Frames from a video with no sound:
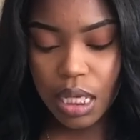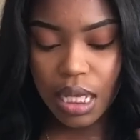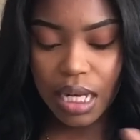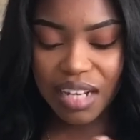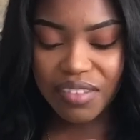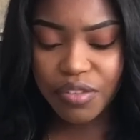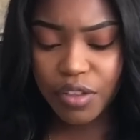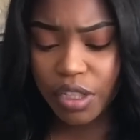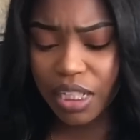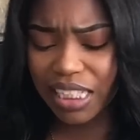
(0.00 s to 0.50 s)
and
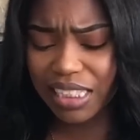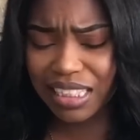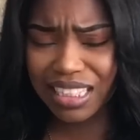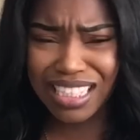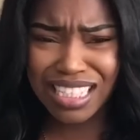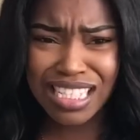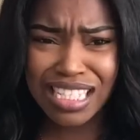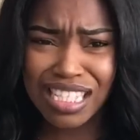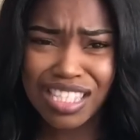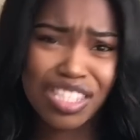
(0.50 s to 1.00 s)
i felt like
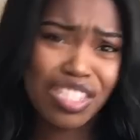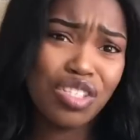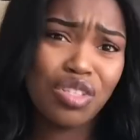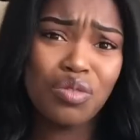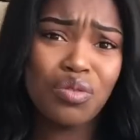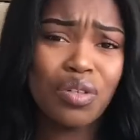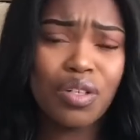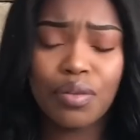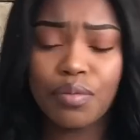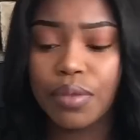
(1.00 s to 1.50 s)
these two
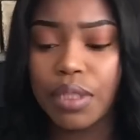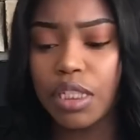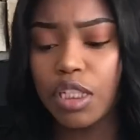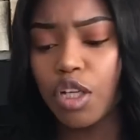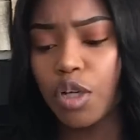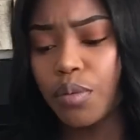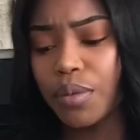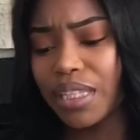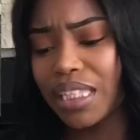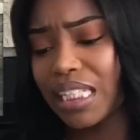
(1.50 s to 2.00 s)
could really
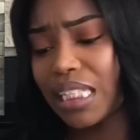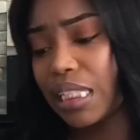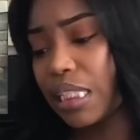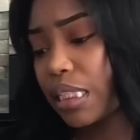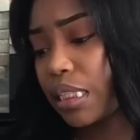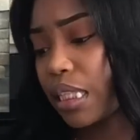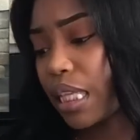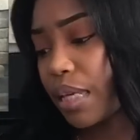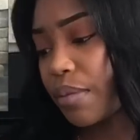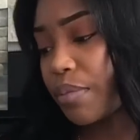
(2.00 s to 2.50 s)
go with
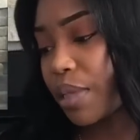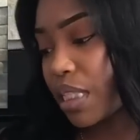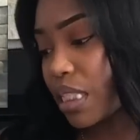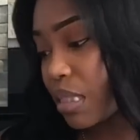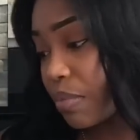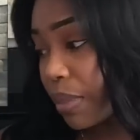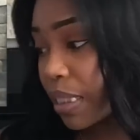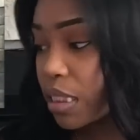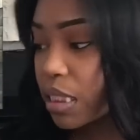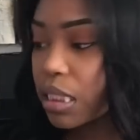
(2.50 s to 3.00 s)
anything but
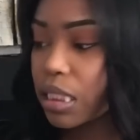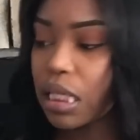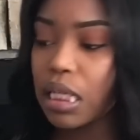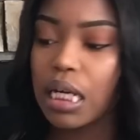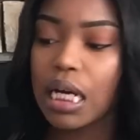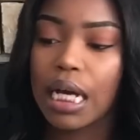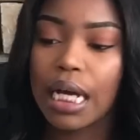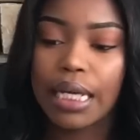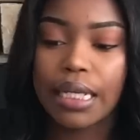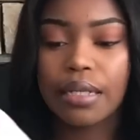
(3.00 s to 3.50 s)
especially
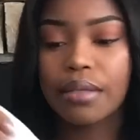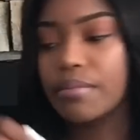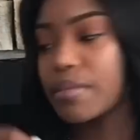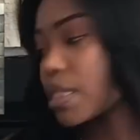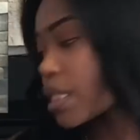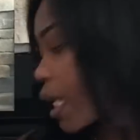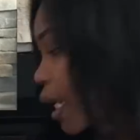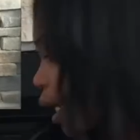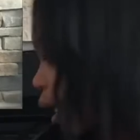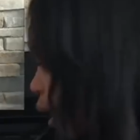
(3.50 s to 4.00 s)
the items
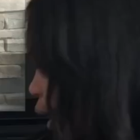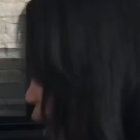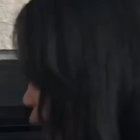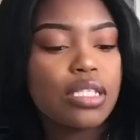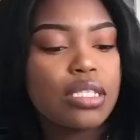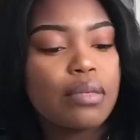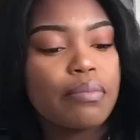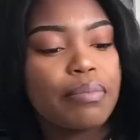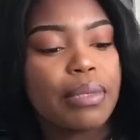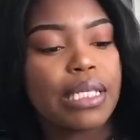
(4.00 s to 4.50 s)
that i got
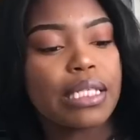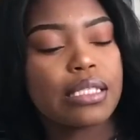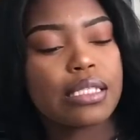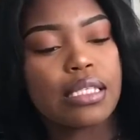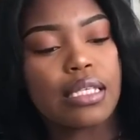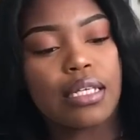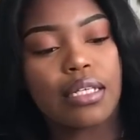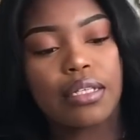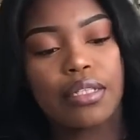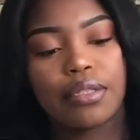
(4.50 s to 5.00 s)
it's a
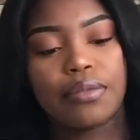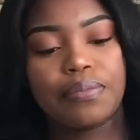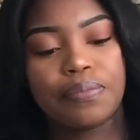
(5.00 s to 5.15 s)
basic